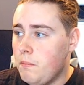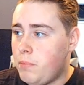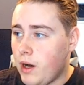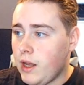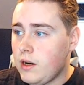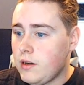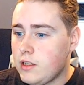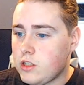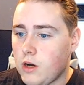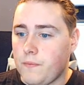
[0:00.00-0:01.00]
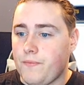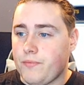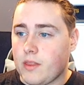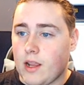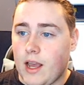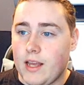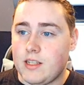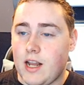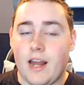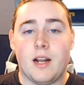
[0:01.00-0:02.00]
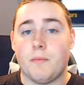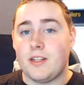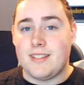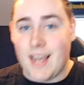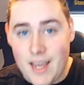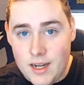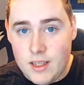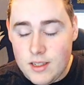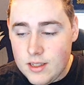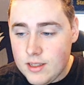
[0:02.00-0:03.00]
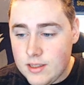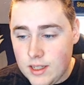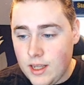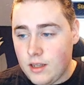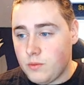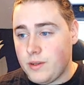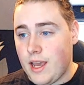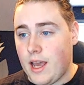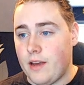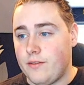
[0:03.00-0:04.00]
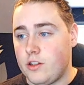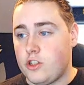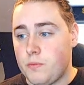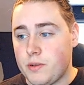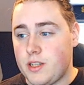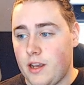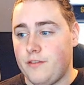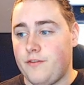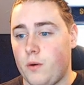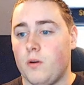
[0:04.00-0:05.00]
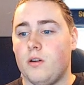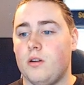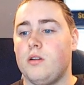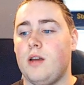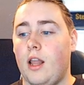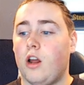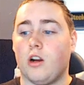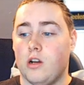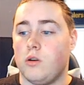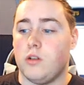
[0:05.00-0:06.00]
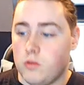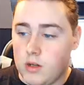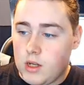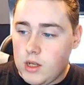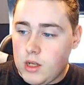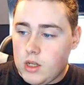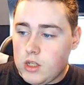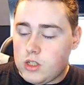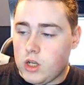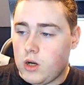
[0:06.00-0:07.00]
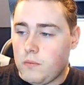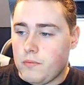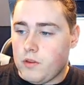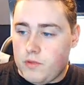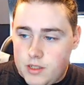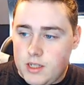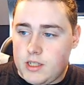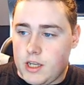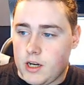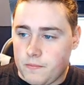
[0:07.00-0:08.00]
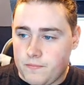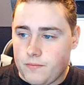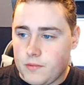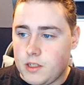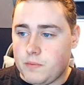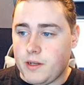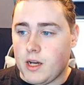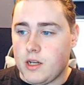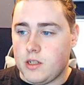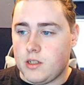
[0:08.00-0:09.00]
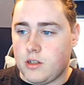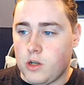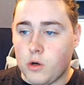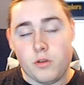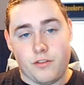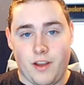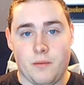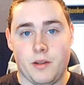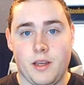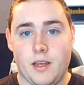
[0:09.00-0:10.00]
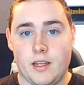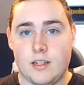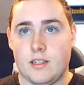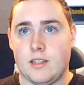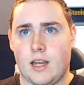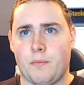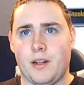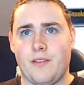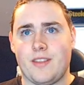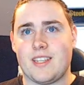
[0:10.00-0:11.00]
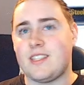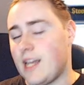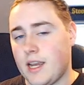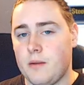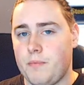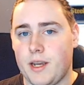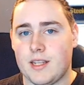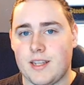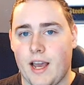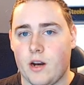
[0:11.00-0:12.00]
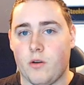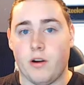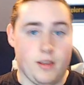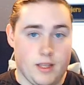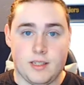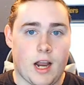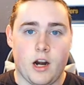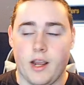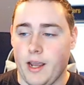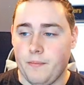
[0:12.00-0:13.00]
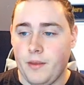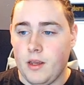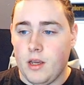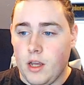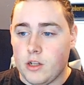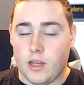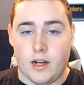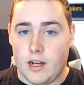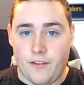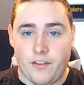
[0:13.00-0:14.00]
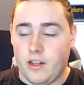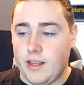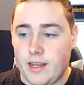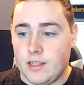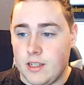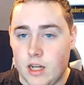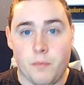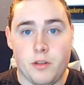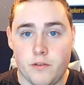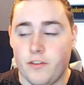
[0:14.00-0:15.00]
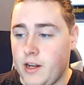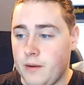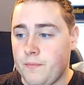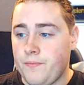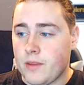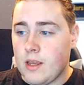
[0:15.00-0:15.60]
But let's go. At number 10 today, we have Super Saiyan 4 LR Goku. So the reason he's here is because Goku's family is, I believe, the second biggest category in the entire game. So that definitely is a W for him.